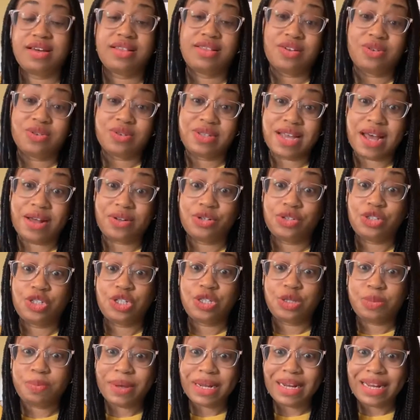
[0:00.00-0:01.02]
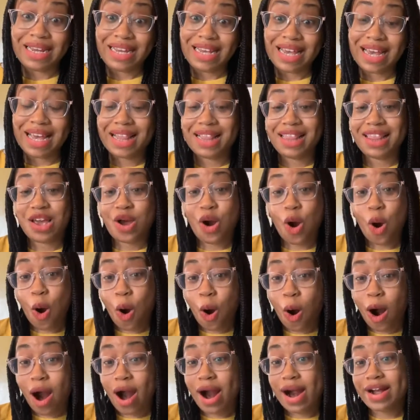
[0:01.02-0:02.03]
those allergies. But again, there
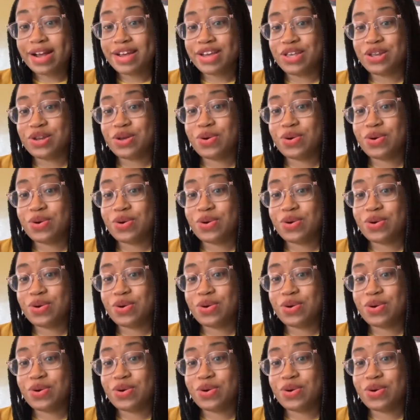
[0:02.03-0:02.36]
are,